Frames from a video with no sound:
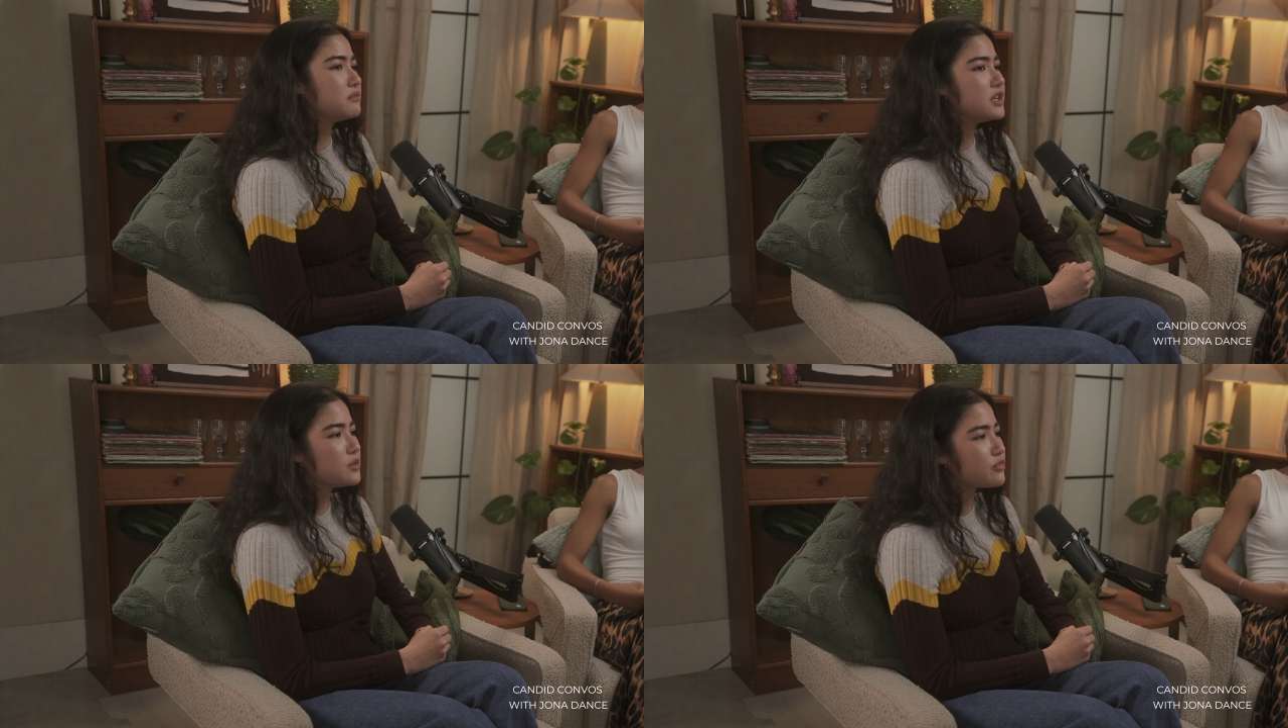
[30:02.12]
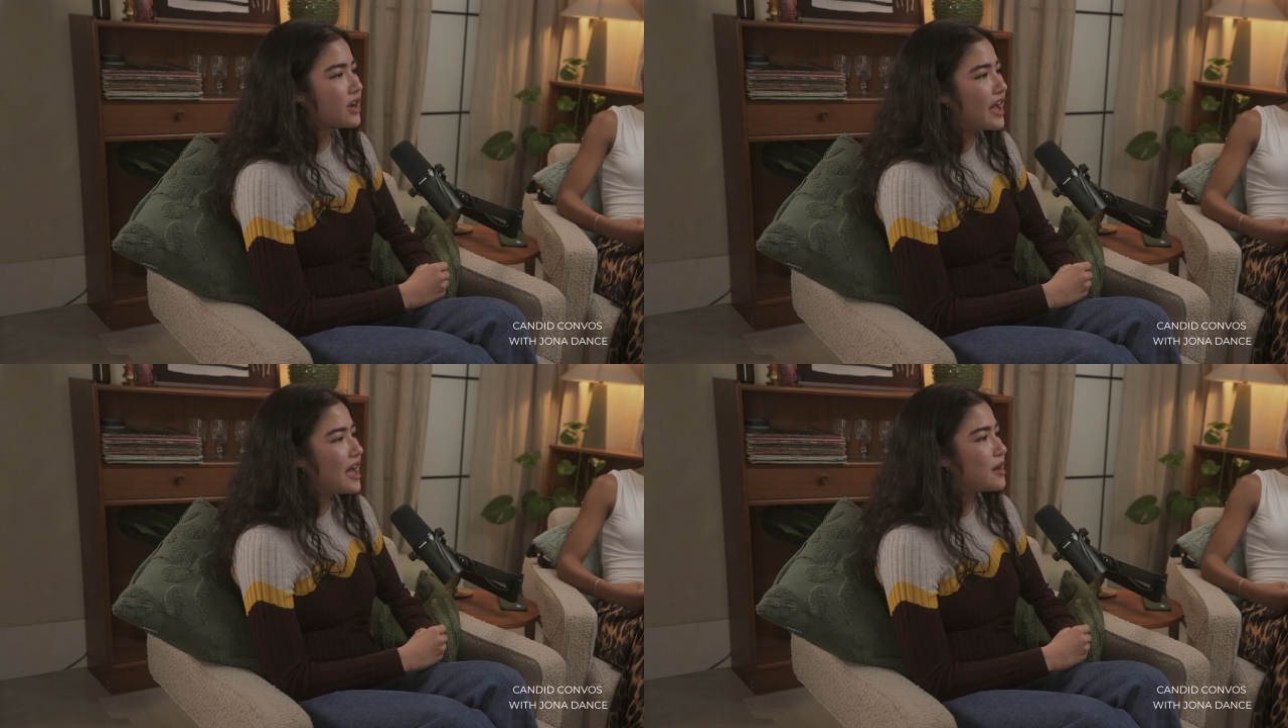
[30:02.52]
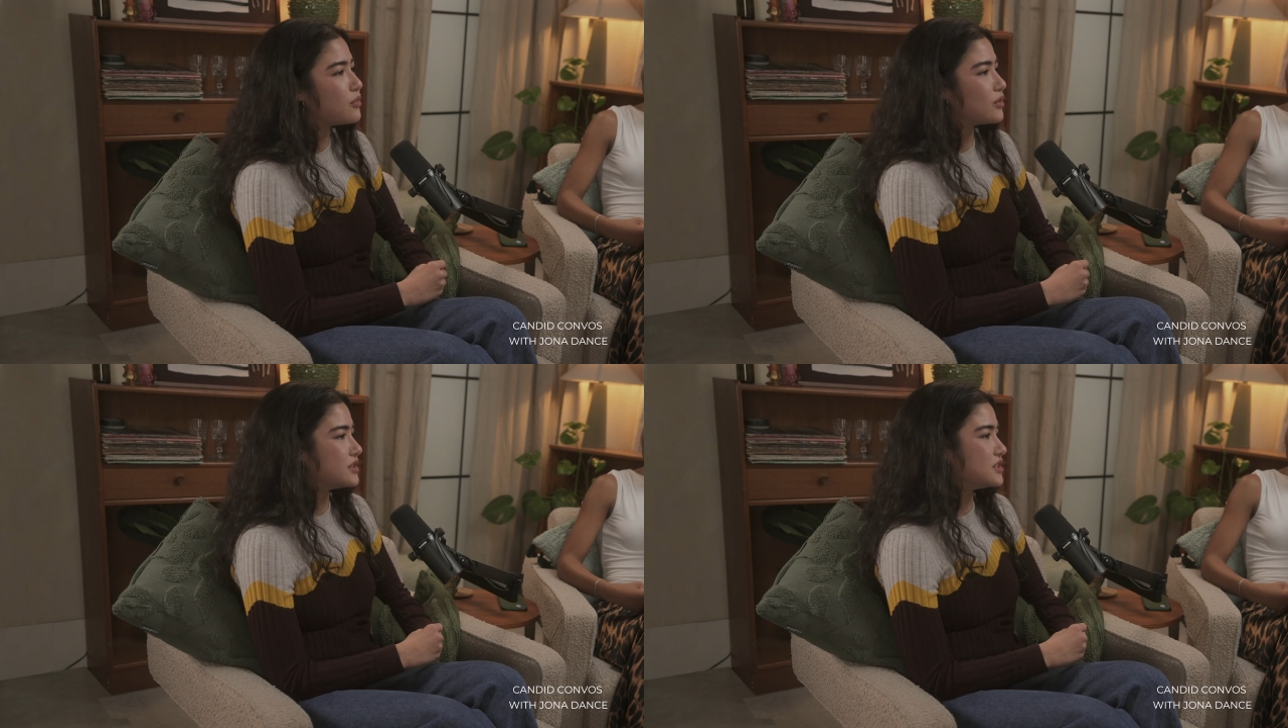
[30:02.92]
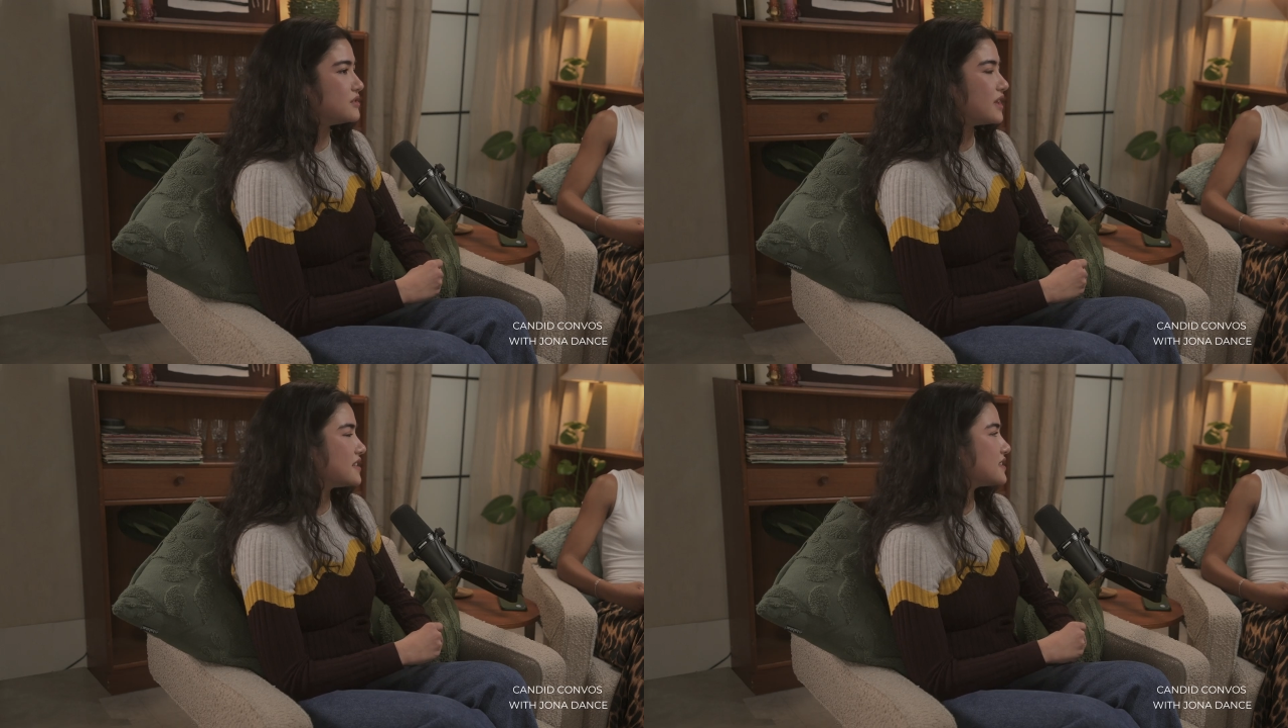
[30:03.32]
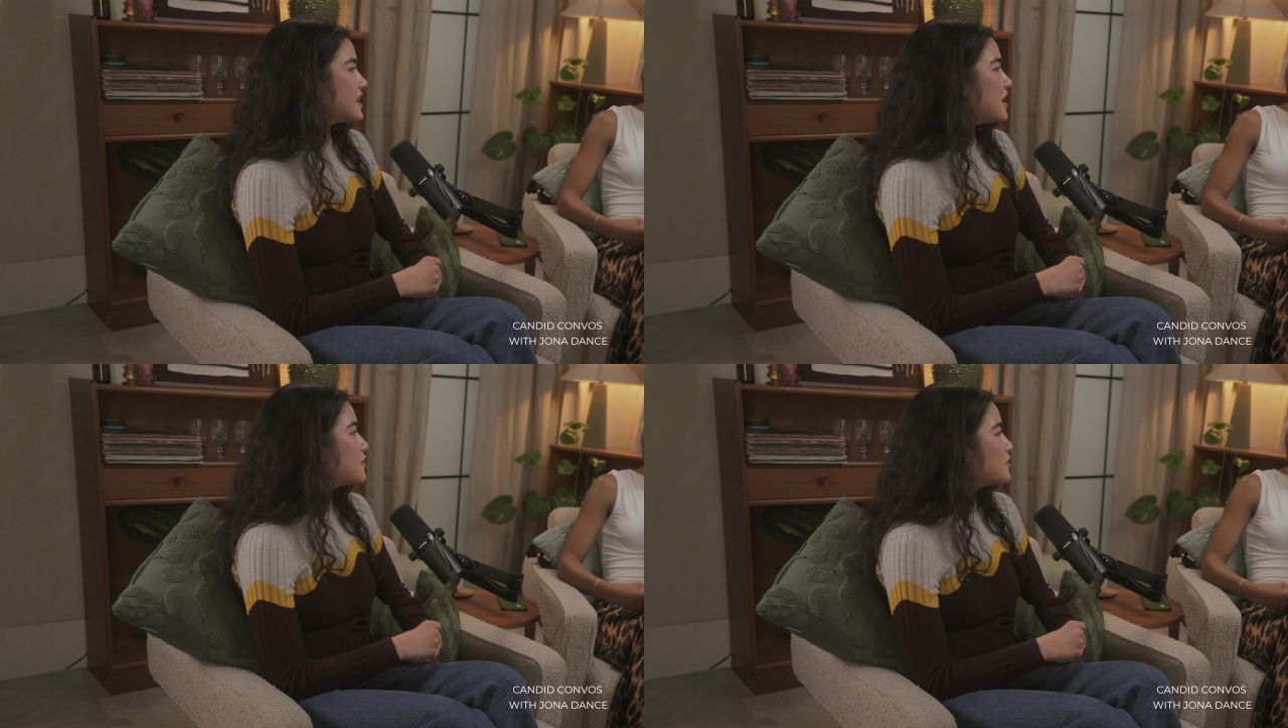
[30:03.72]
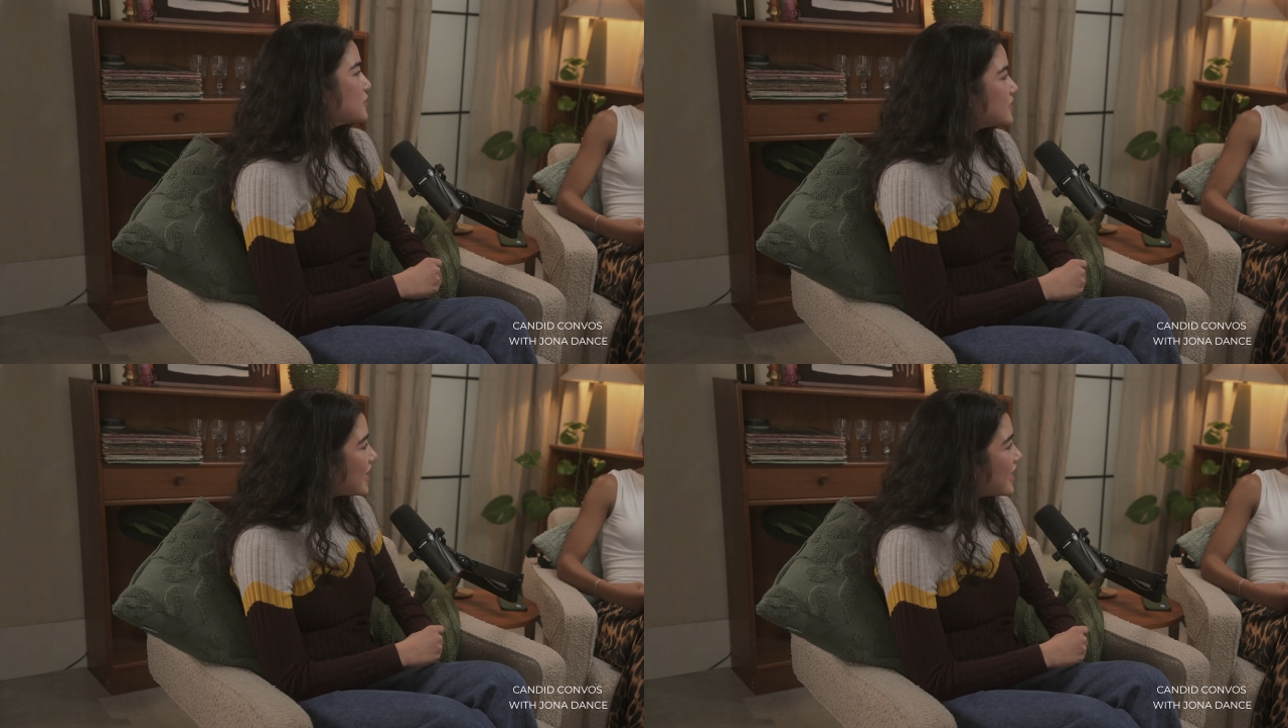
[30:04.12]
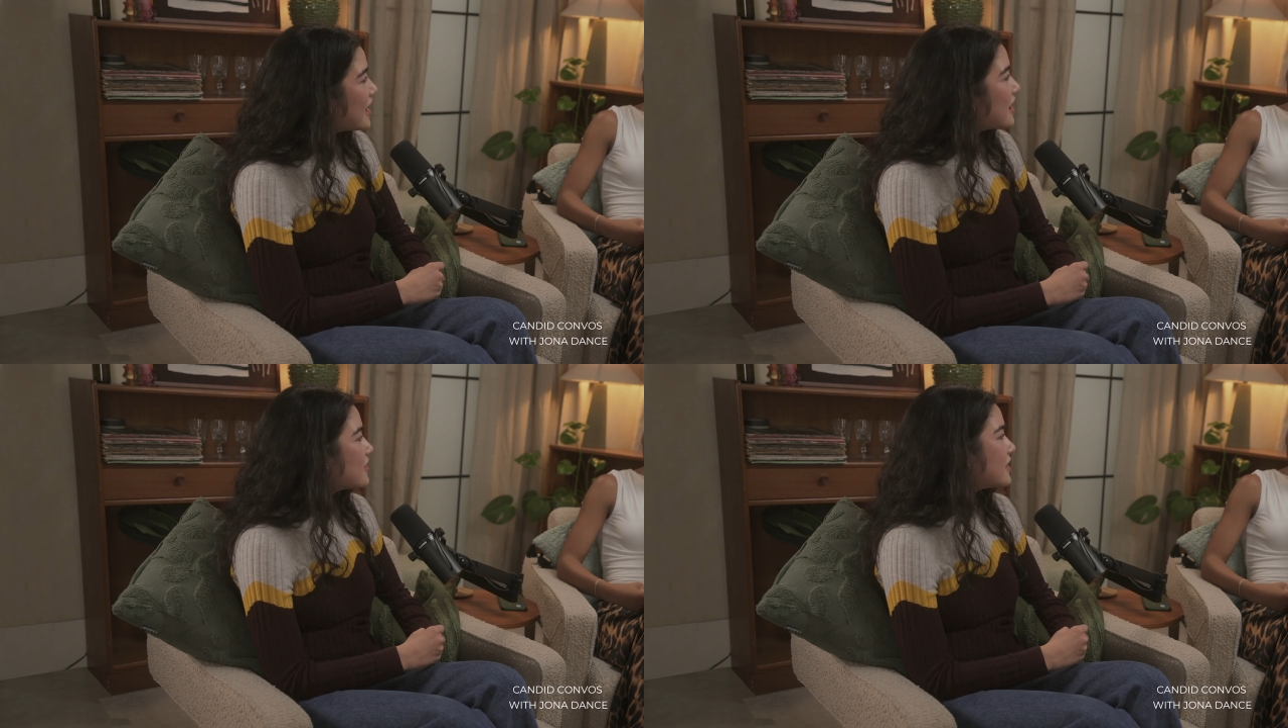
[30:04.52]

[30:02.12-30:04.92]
meal prep, or do you like to get your food there,